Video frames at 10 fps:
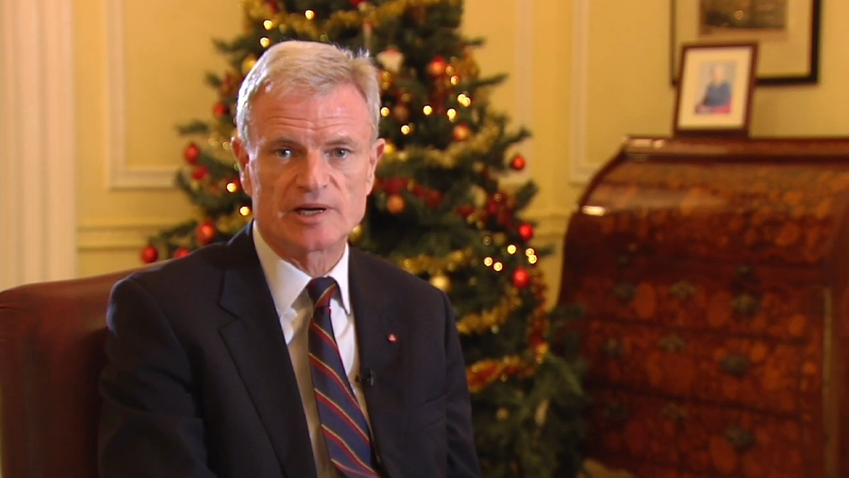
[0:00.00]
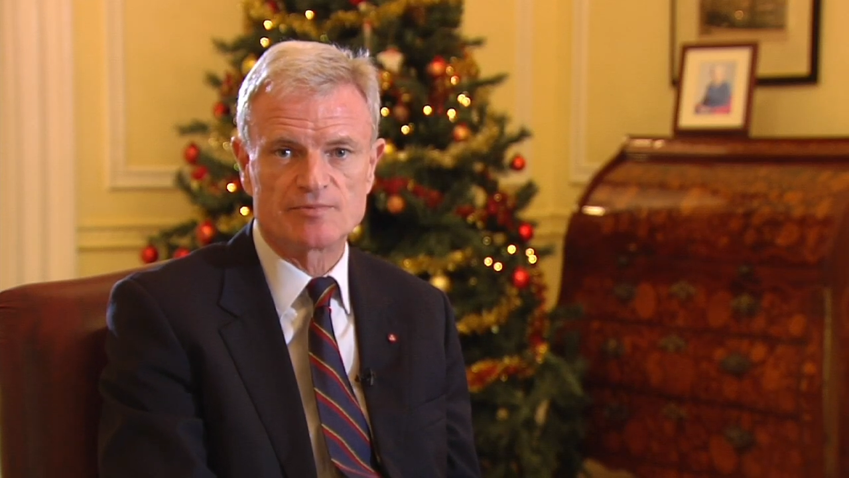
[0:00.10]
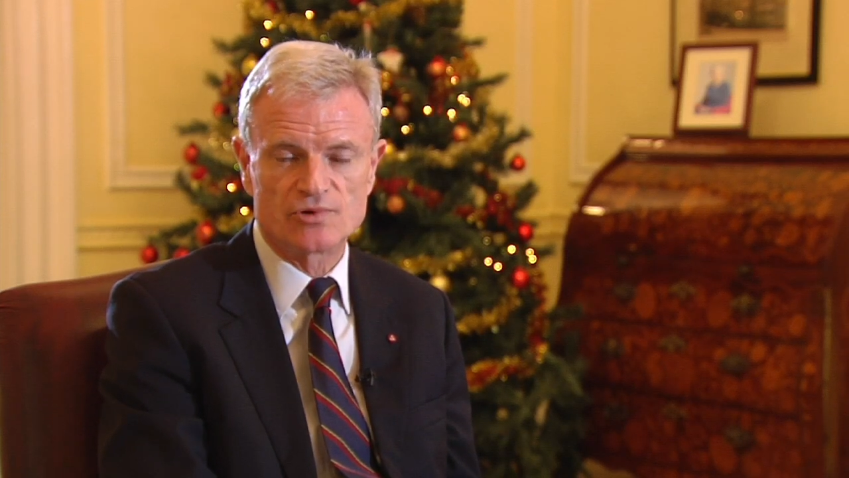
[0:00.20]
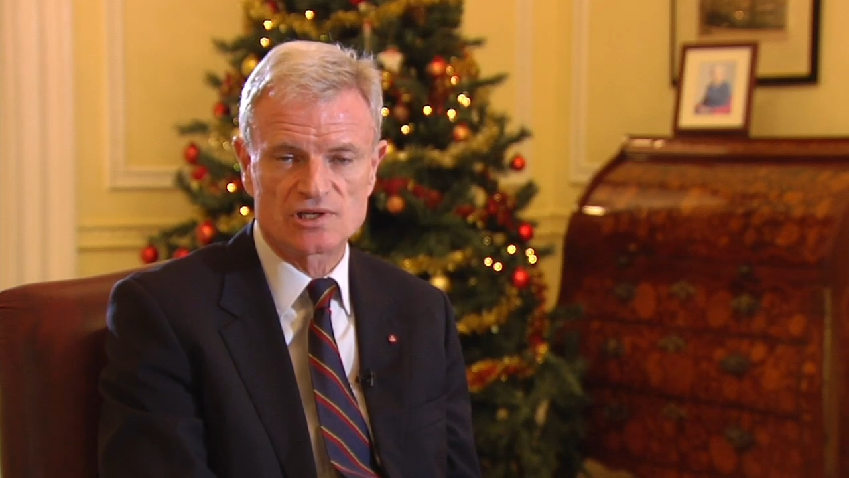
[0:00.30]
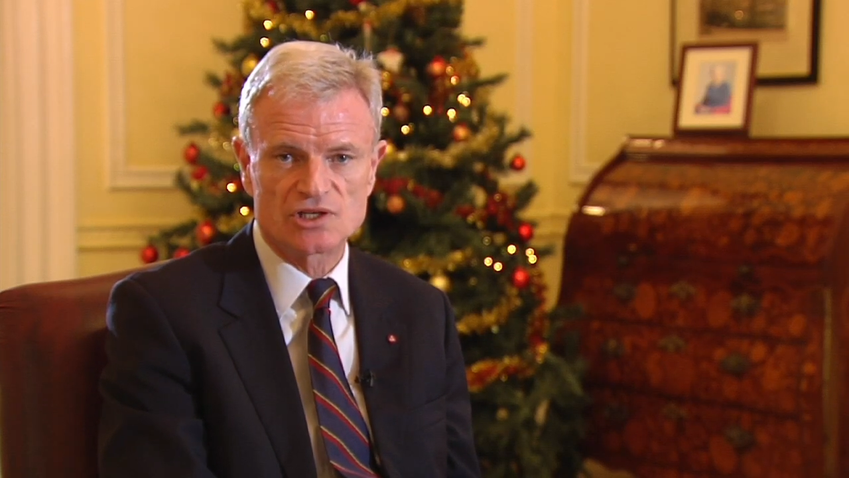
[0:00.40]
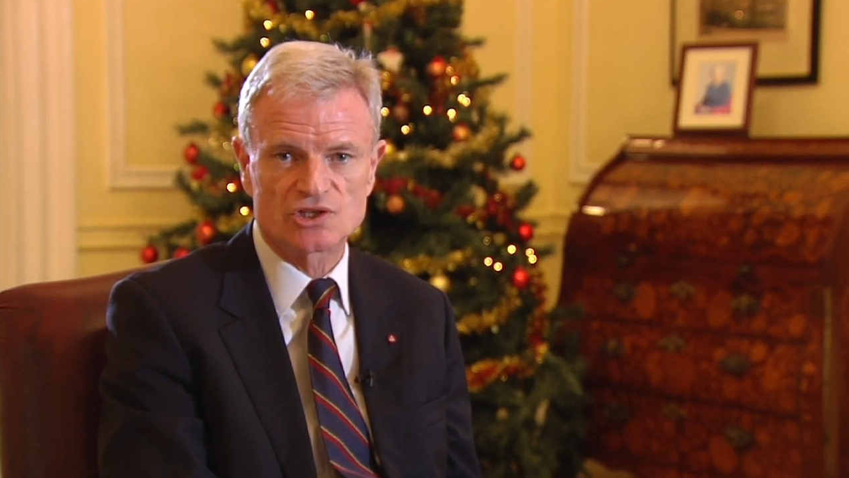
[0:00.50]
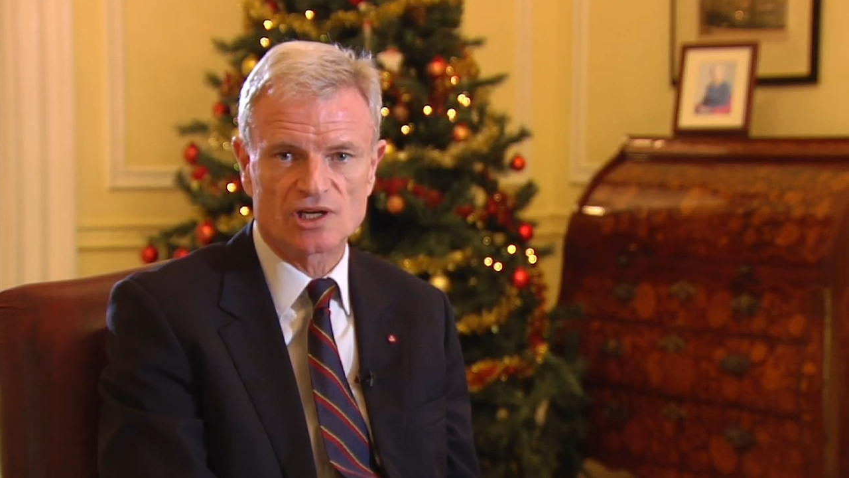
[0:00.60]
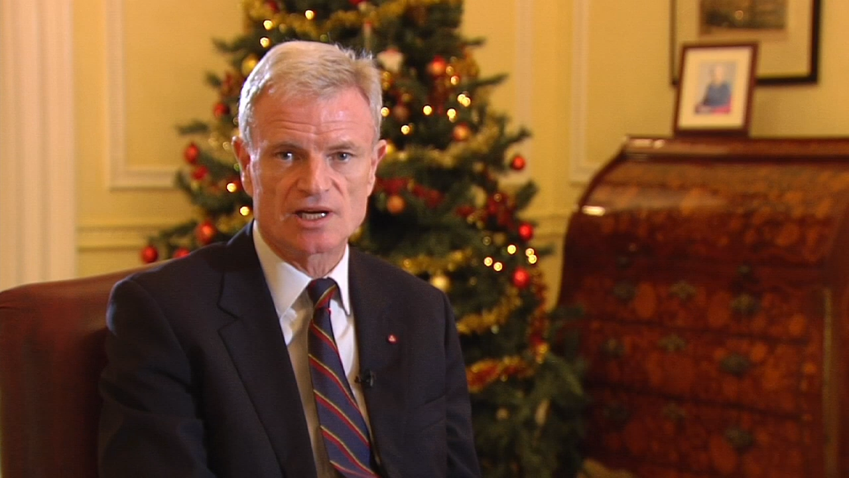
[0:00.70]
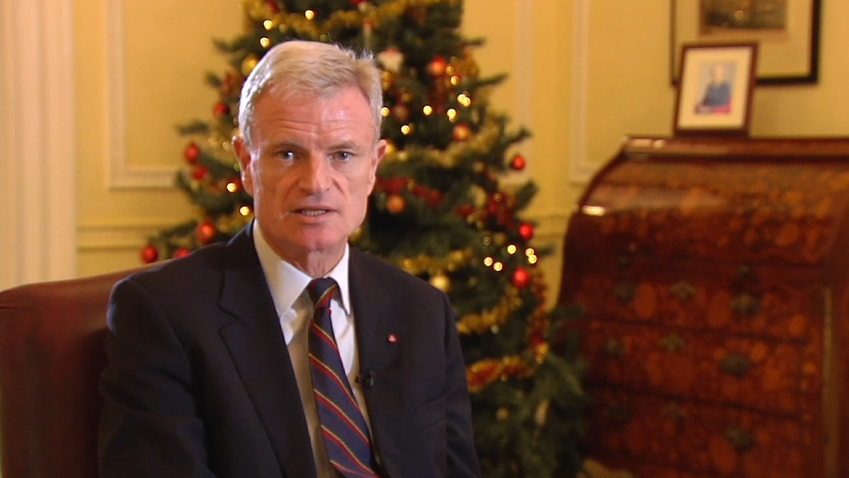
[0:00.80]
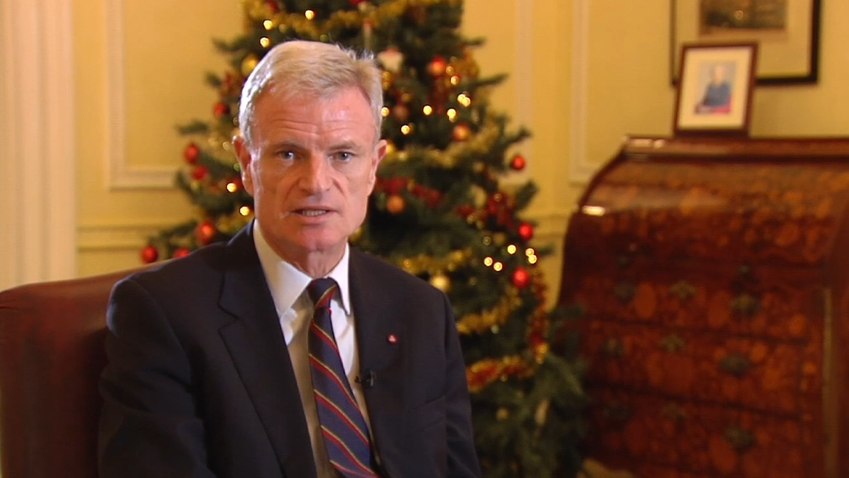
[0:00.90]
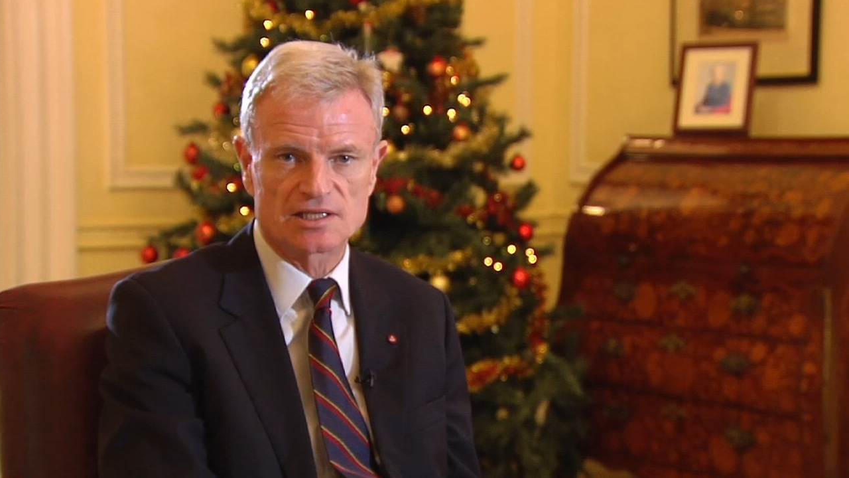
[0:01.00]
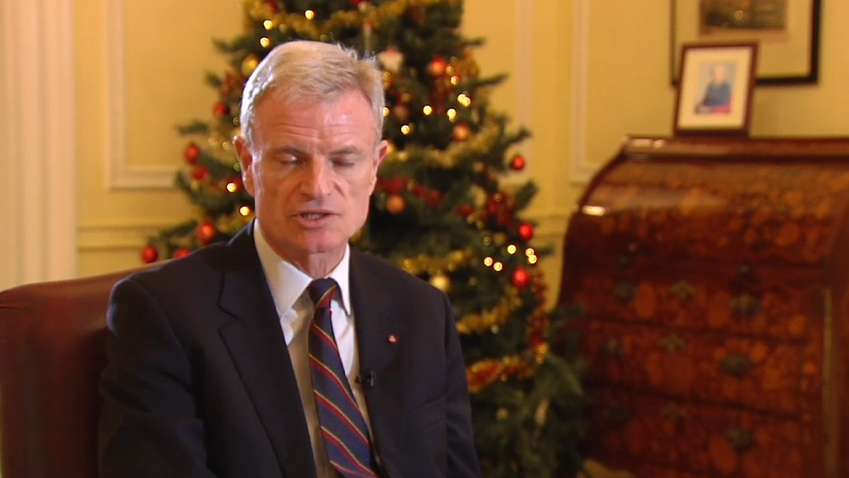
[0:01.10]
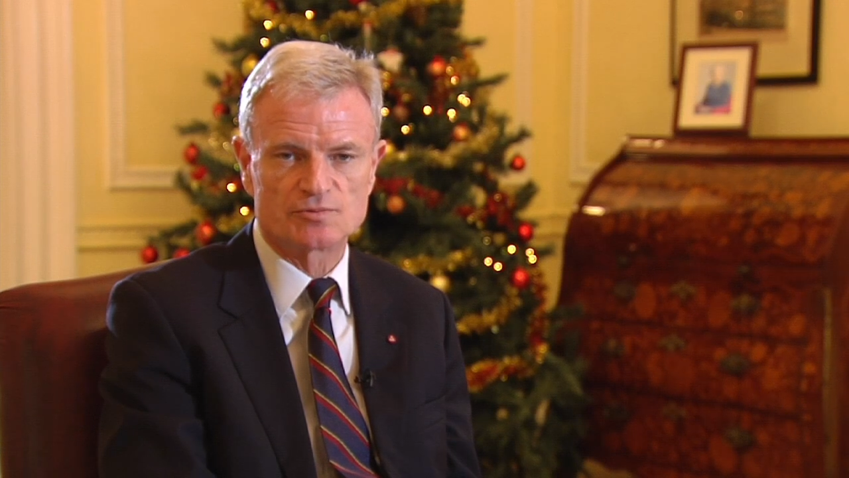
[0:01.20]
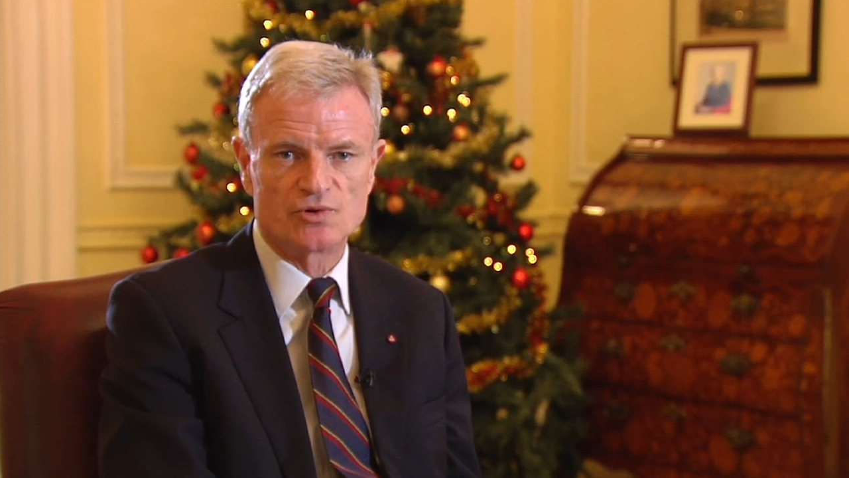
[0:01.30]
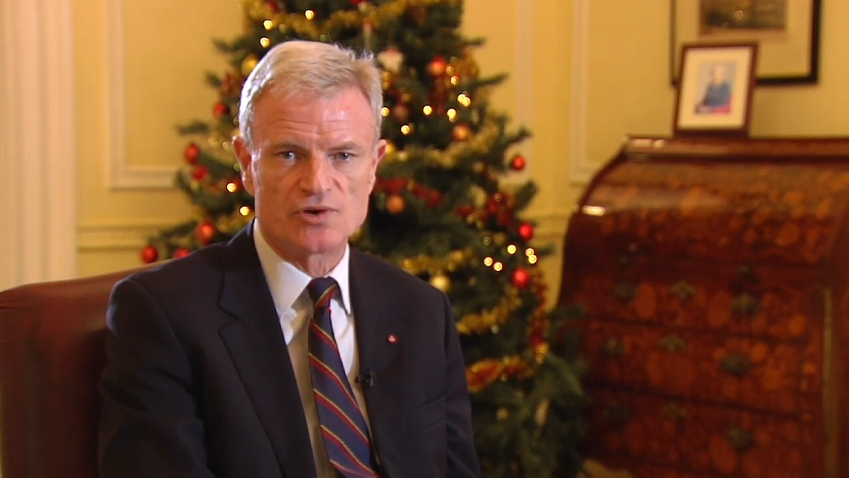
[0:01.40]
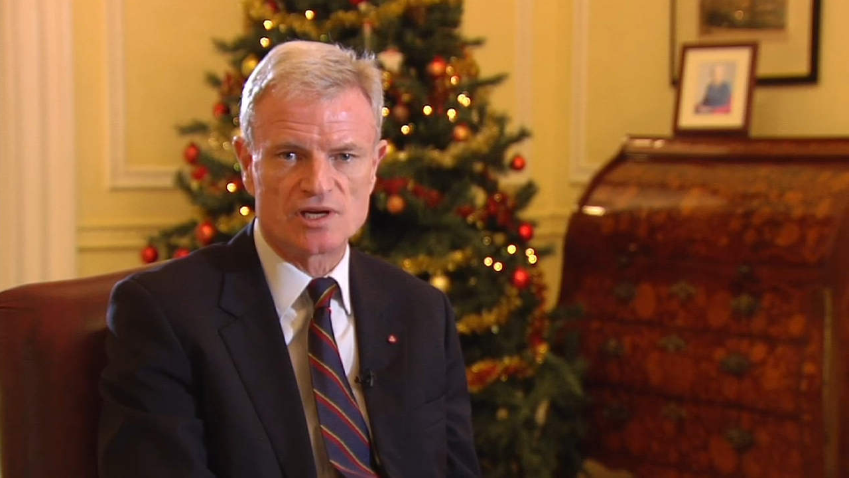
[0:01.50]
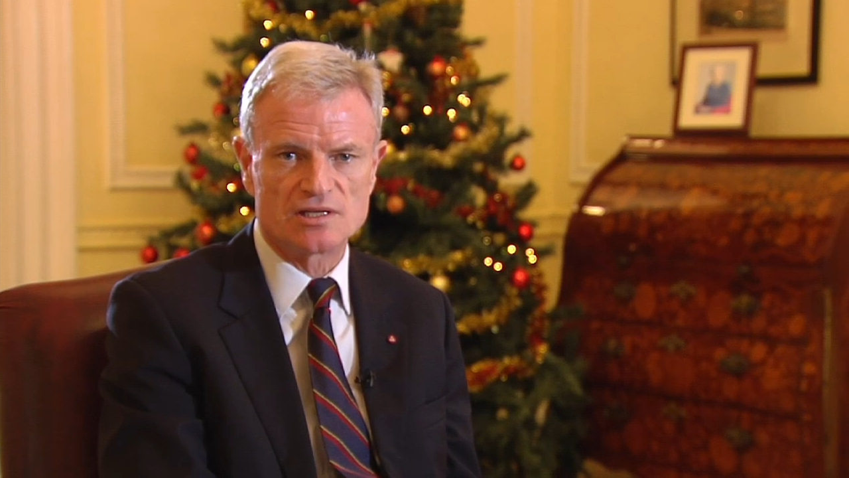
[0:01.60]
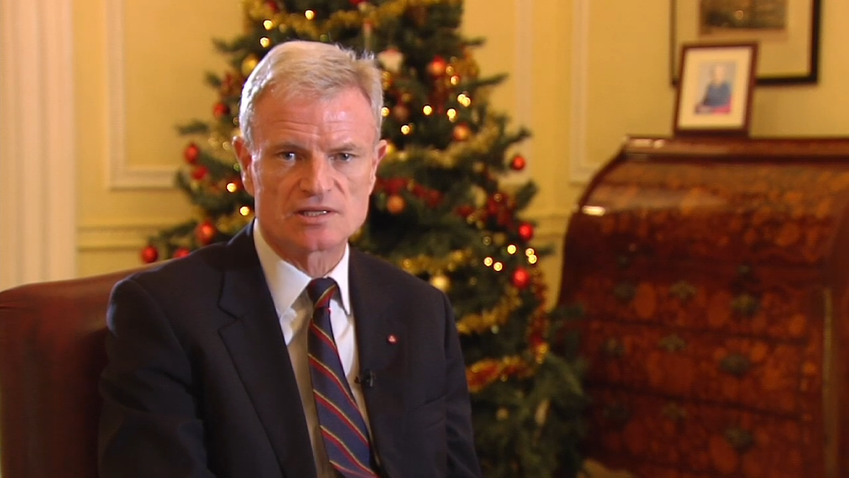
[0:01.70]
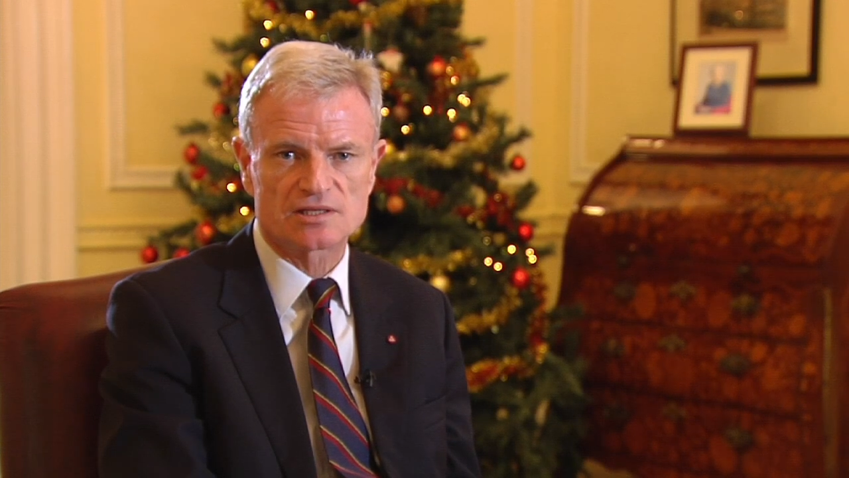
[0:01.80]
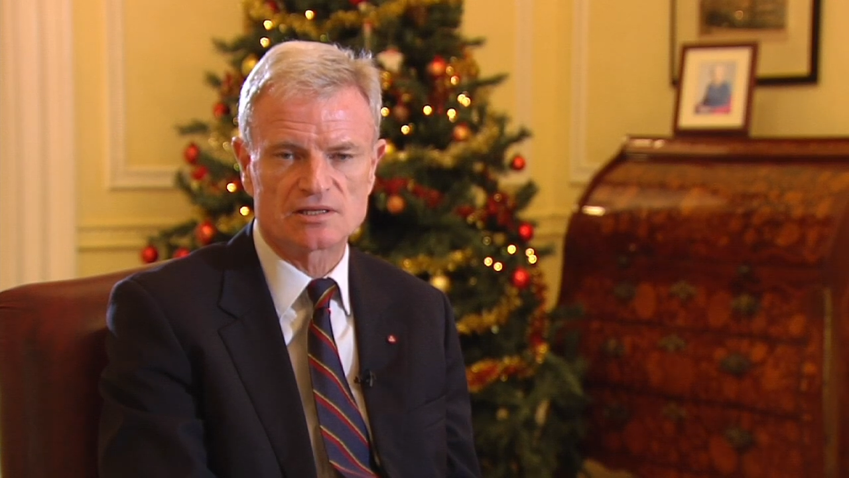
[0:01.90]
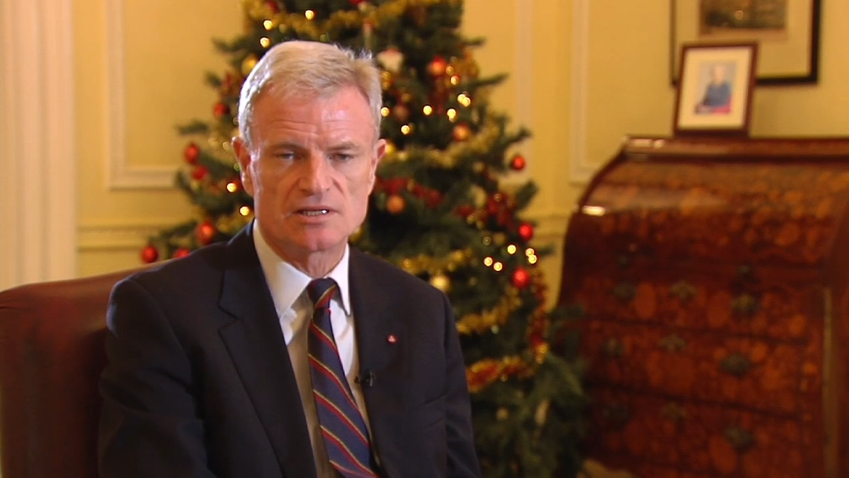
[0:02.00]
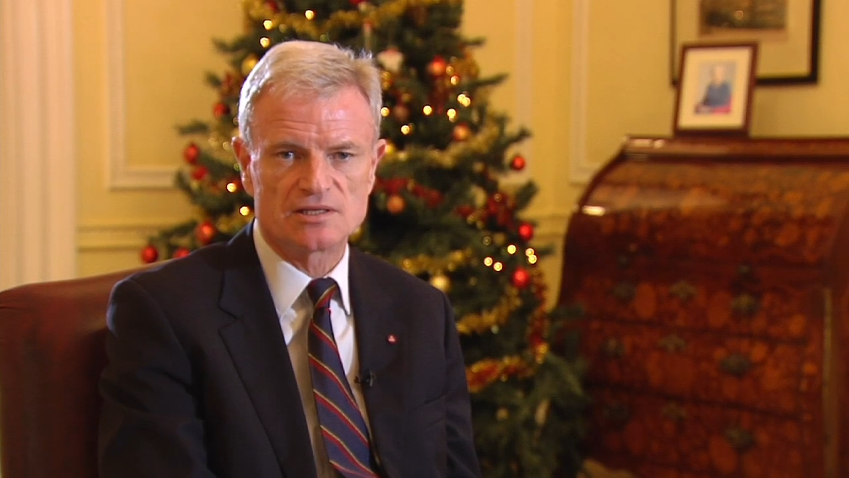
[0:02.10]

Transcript: by British and Dutch Marines